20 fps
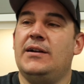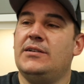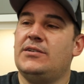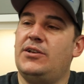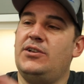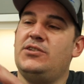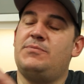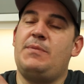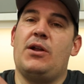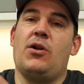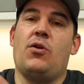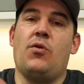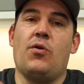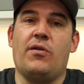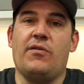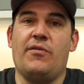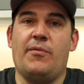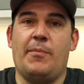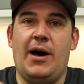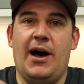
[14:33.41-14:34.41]
So I used about
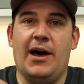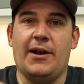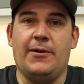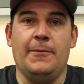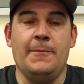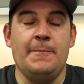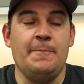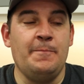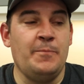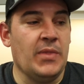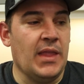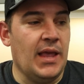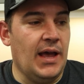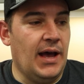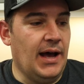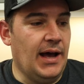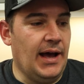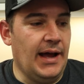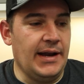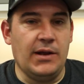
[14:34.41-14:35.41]
1/4 of a bottle.
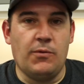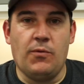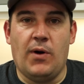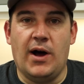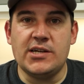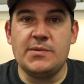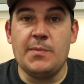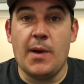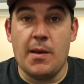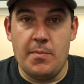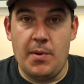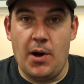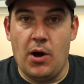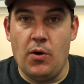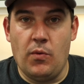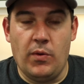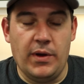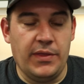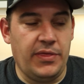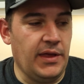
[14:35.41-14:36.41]
I did wash my
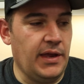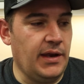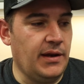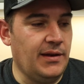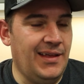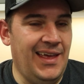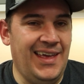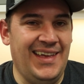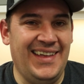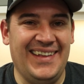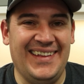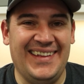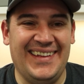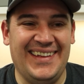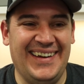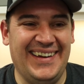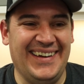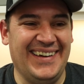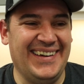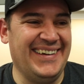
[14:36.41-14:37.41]
boat with it.
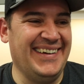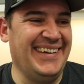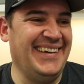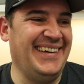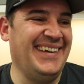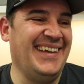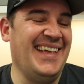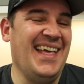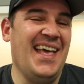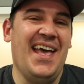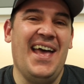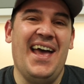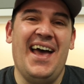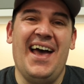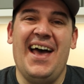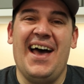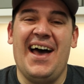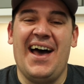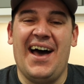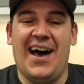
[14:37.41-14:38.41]
But
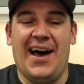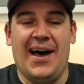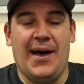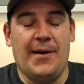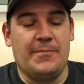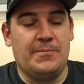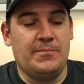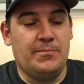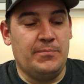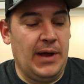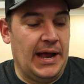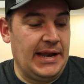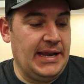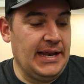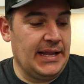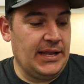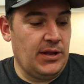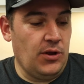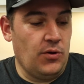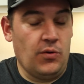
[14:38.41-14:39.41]
I
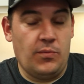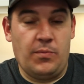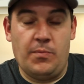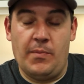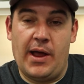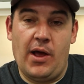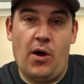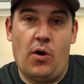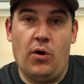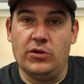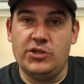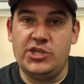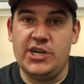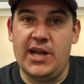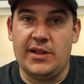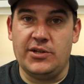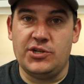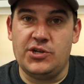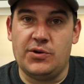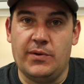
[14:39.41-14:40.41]
did do my whole
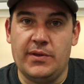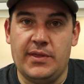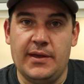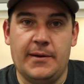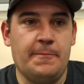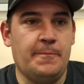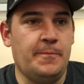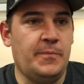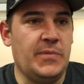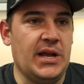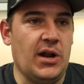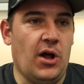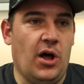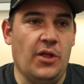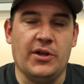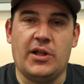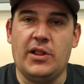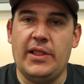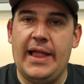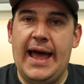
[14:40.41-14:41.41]
Challenger with it. Did
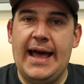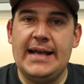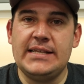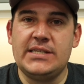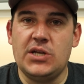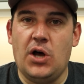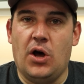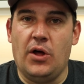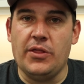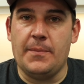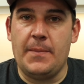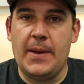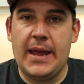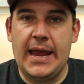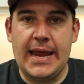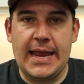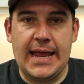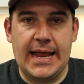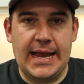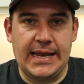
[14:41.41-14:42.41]
all the glass, all the
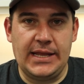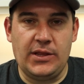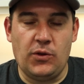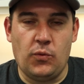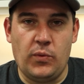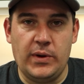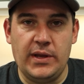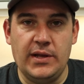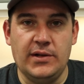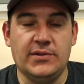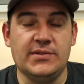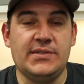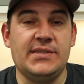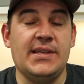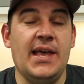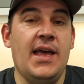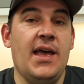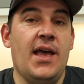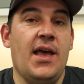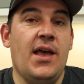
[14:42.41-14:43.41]
paint, I did the wheels.